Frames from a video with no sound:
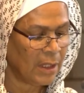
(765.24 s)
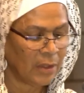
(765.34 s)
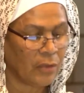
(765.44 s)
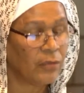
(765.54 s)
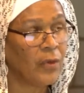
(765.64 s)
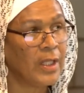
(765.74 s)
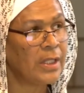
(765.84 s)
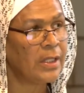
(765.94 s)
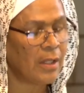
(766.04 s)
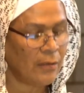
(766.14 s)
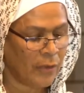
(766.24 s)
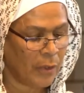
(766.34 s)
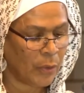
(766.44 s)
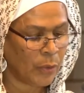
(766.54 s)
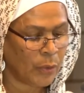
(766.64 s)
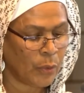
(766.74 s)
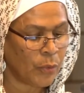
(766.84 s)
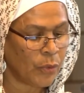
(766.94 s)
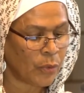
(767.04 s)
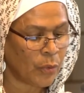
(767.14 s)
the voice of those
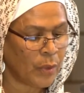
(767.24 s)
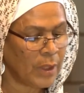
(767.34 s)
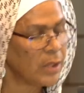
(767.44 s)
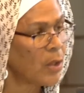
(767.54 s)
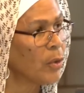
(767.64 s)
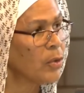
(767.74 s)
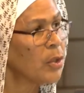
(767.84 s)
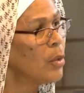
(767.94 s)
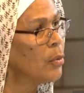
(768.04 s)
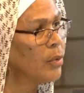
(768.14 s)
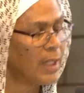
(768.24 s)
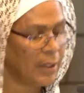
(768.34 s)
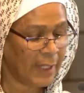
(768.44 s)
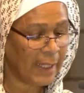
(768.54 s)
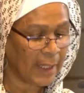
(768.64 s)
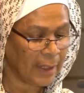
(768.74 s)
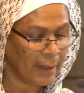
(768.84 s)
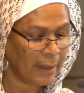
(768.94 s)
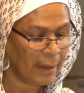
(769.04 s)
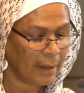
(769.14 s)
whose stories are told
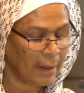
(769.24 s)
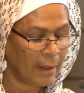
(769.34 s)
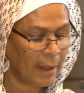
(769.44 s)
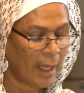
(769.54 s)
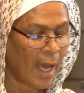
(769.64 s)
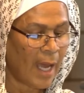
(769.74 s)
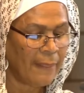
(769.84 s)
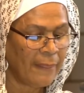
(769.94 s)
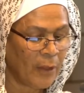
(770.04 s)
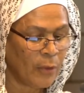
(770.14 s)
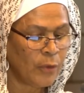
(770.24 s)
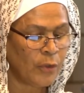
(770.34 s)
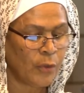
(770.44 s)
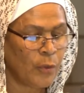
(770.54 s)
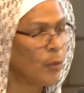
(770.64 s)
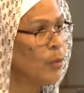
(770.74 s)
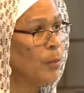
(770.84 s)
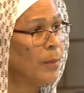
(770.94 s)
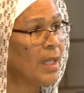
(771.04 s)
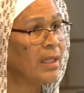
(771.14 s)
therein, and those to
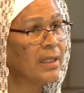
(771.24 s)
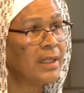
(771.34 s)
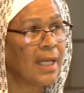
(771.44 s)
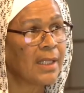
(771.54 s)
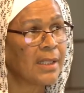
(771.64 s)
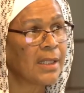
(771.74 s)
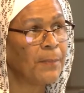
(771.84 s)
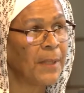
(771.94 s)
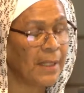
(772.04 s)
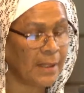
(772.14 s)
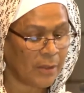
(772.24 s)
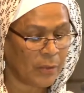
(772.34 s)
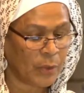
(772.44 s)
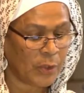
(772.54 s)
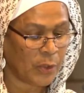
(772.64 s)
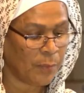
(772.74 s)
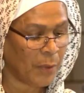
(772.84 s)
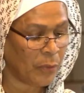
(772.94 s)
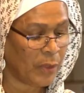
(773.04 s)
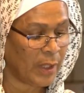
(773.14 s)
whom the text speaks, which is
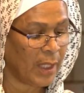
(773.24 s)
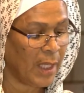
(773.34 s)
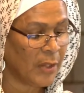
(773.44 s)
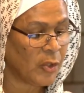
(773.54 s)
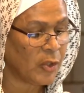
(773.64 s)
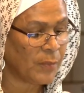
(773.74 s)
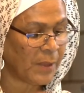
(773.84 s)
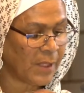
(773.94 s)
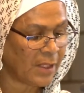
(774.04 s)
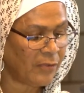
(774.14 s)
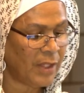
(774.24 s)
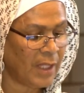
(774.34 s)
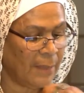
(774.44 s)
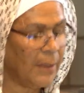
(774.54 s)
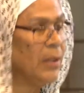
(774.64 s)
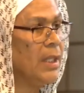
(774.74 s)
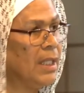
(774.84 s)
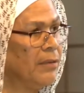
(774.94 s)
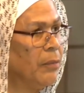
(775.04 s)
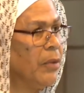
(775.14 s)
both the specific community
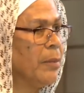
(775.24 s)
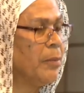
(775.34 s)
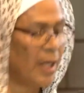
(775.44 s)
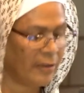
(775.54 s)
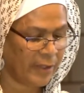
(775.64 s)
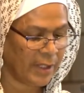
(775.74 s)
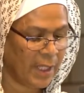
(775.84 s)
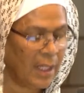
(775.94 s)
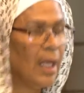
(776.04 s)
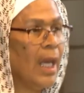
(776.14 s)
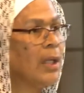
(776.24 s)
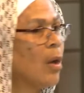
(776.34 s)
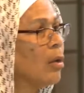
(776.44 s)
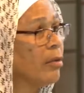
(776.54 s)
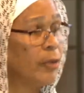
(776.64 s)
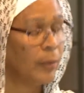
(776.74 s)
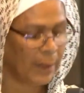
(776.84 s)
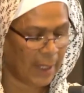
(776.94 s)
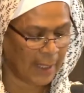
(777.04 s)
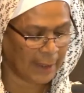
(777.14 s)
living with the Prophet and all of
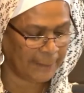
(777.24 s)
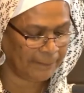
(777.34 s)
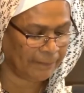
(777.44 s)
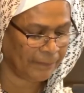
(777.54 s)
humankind.